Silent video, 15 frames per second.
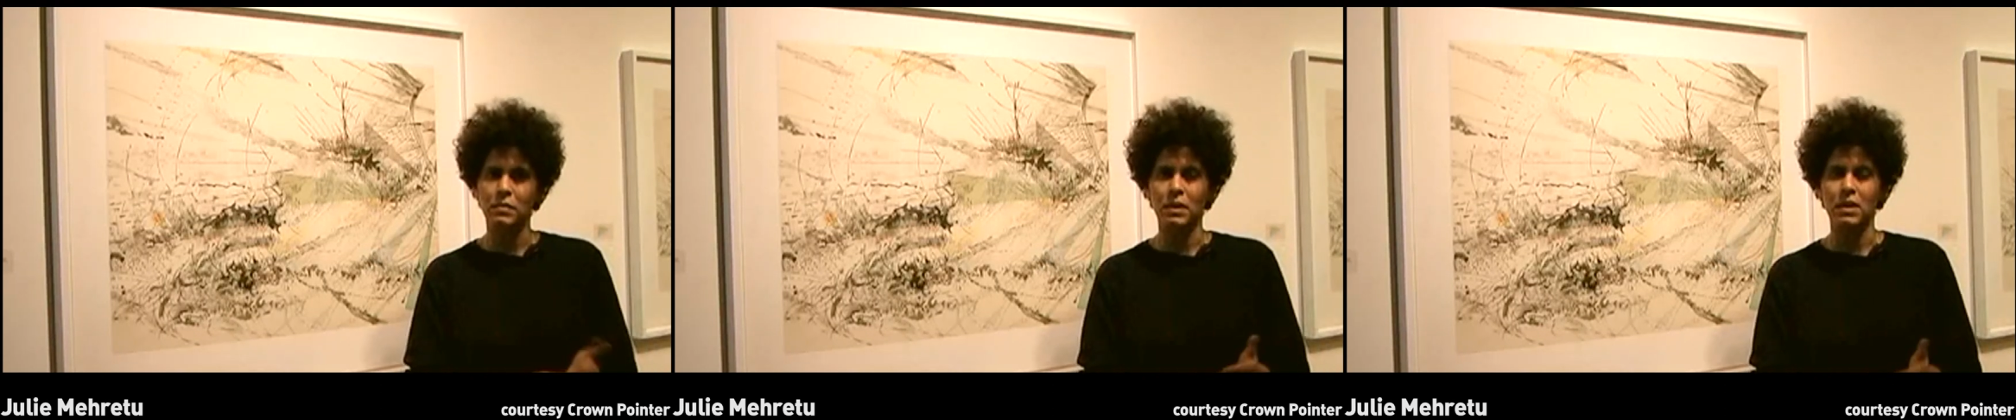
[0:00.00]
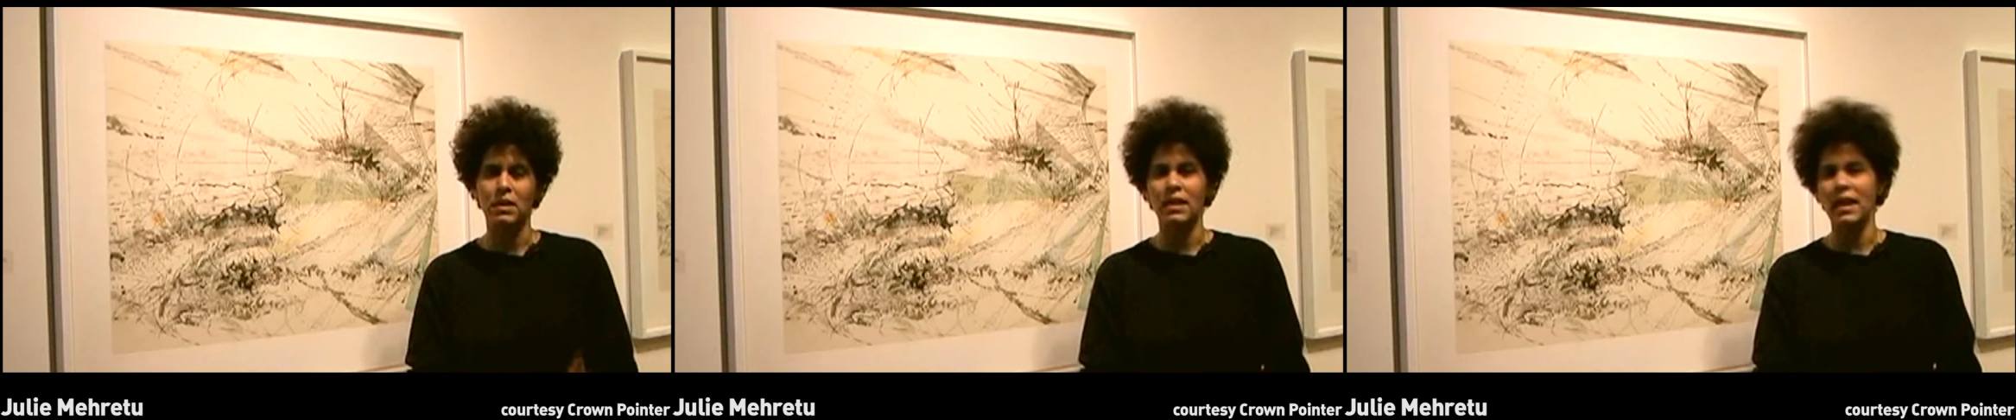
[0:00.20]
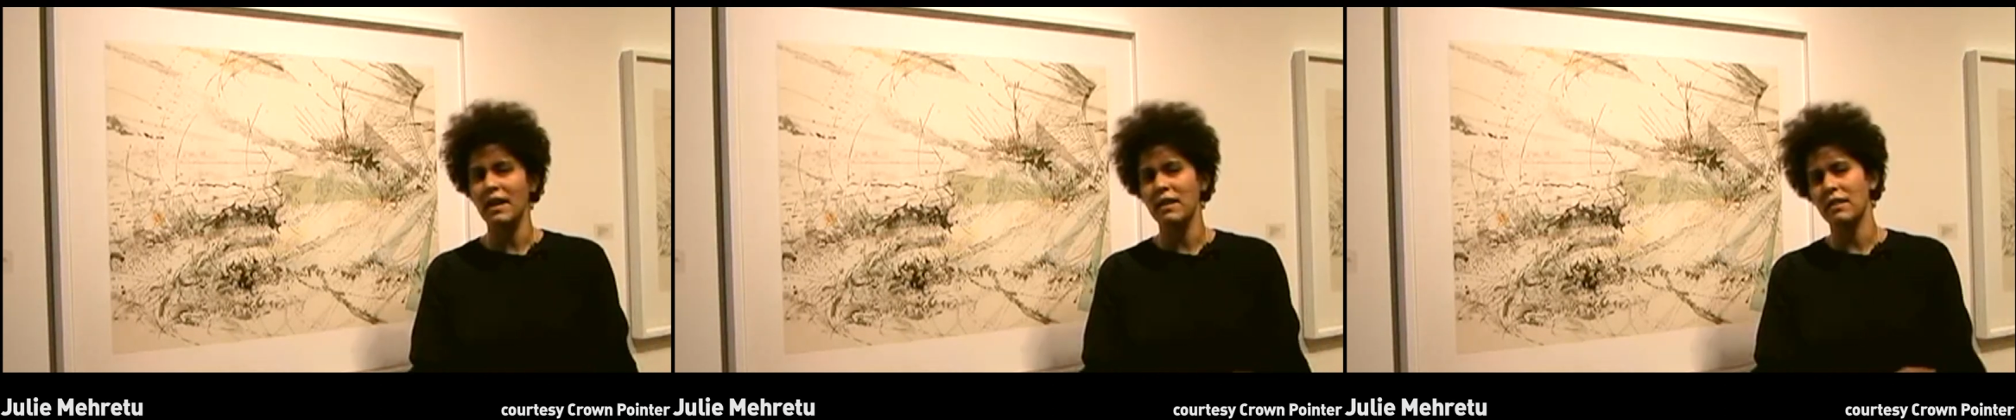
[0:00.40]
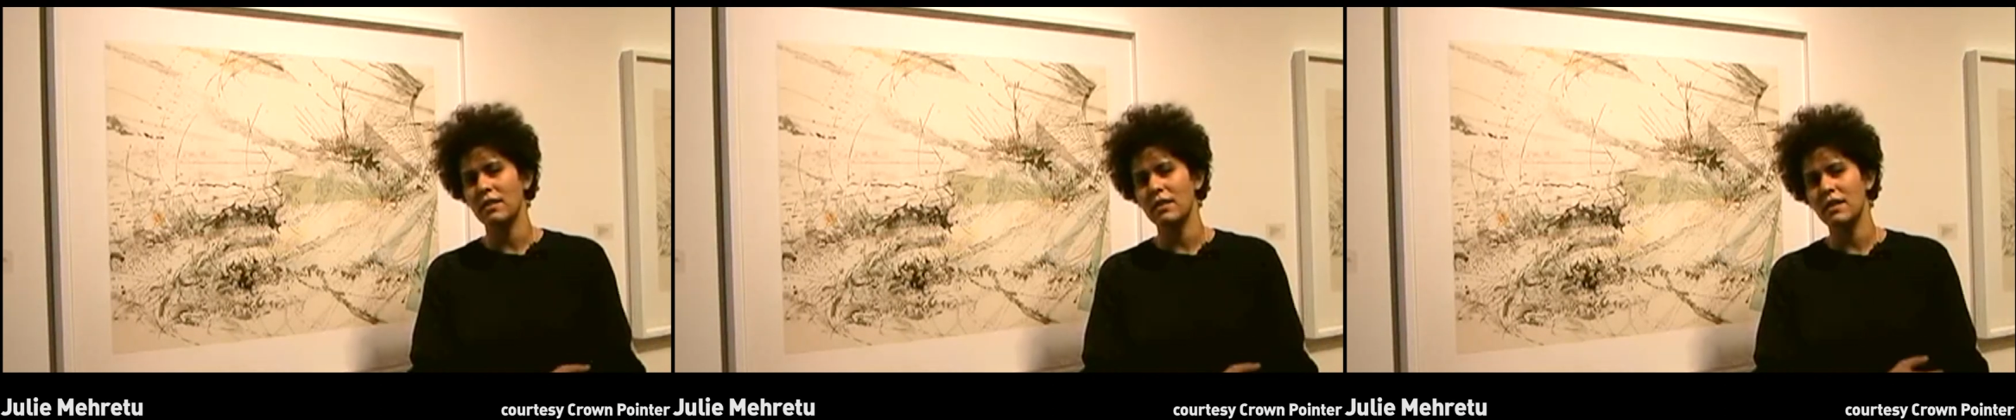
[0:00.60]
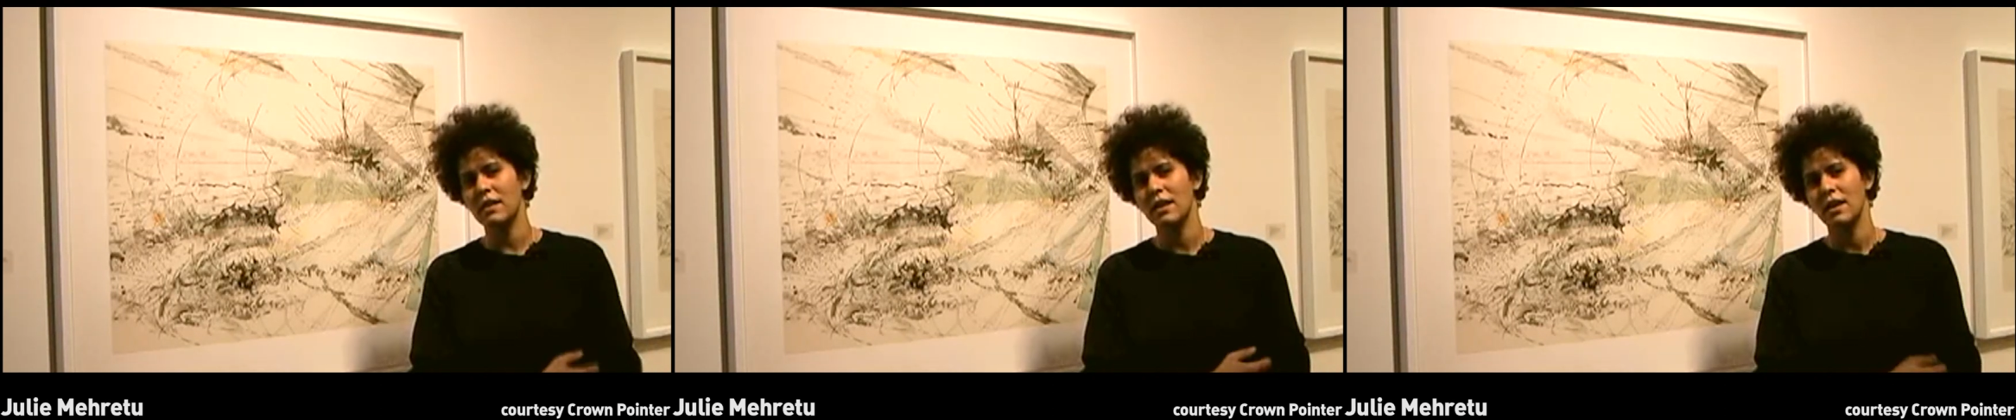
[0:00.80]
But
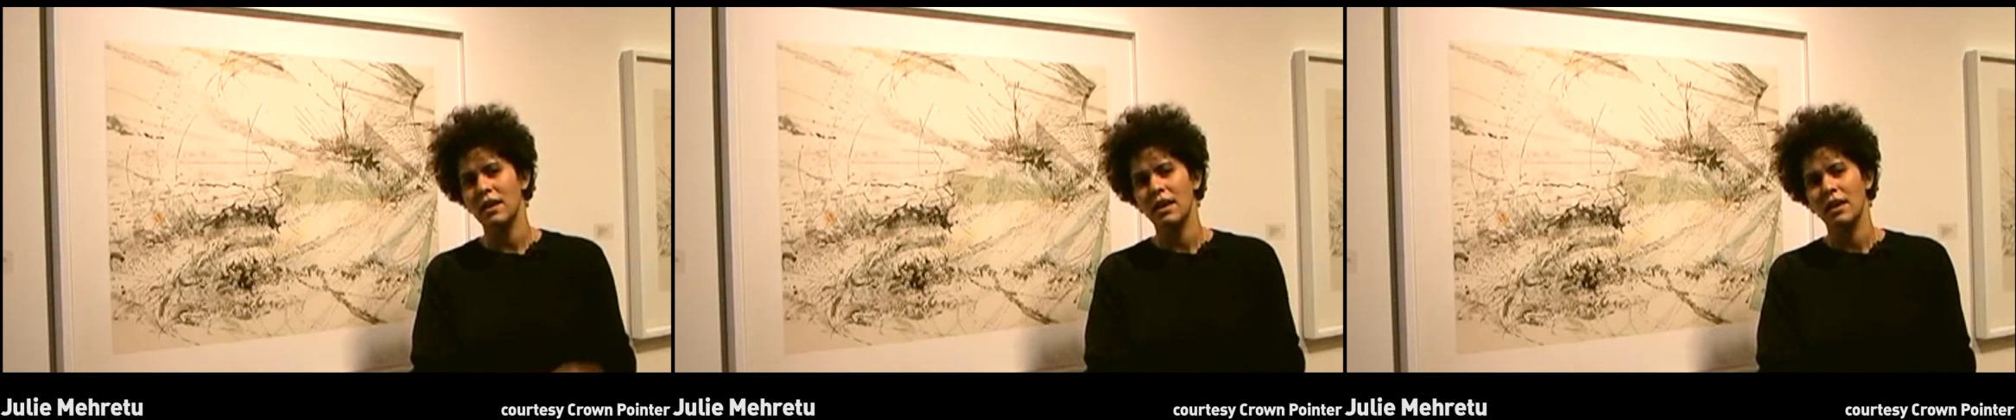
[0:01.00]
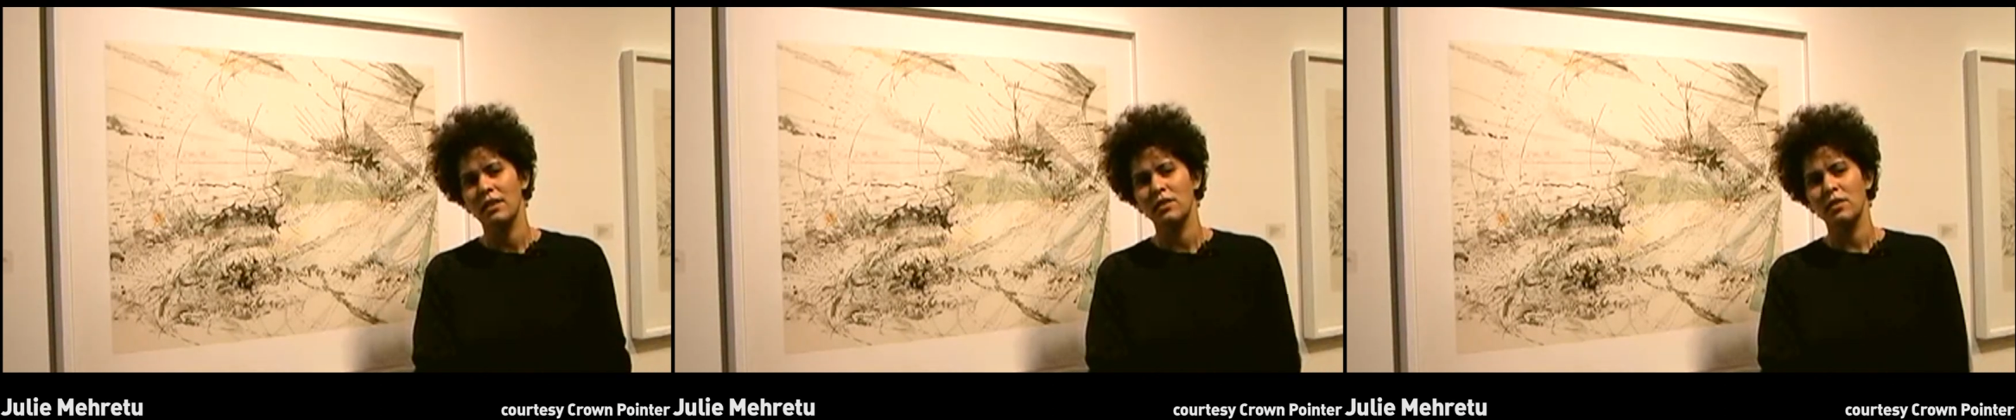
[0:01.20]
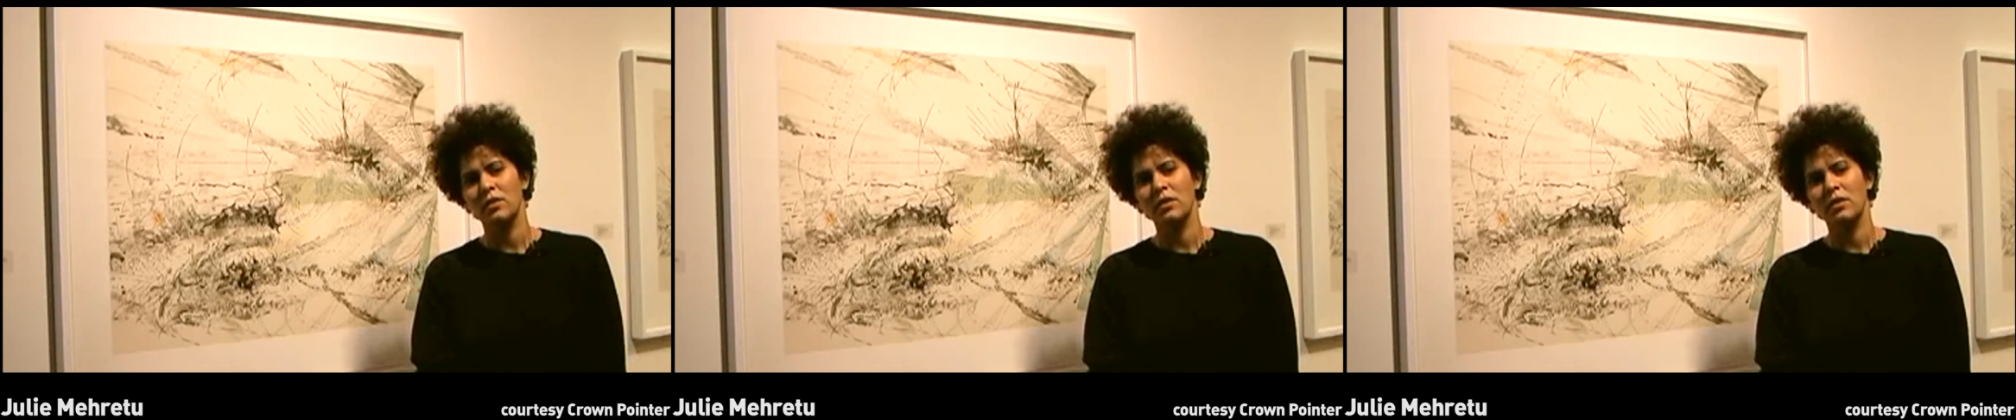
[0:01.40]
so